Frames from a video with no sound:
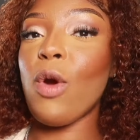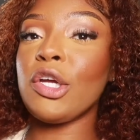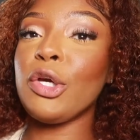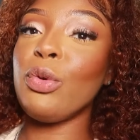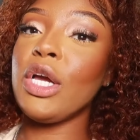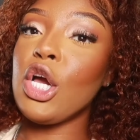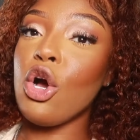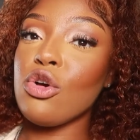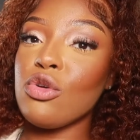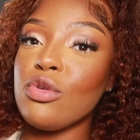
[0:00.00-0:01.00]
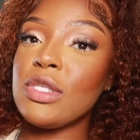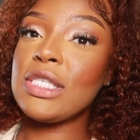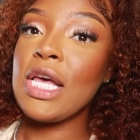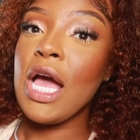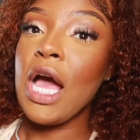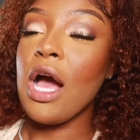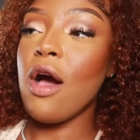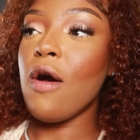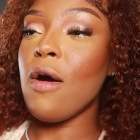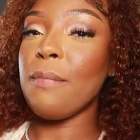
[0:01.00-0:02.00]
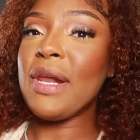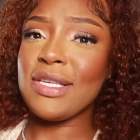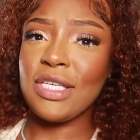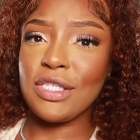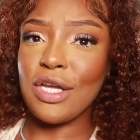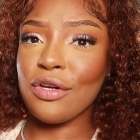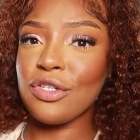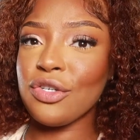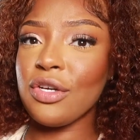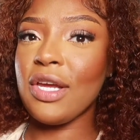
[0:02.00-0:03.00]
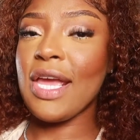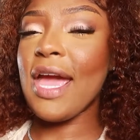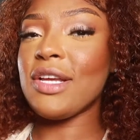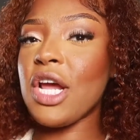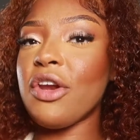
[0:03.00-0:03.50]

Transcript: working with goals, um, plastic surgery. As y'all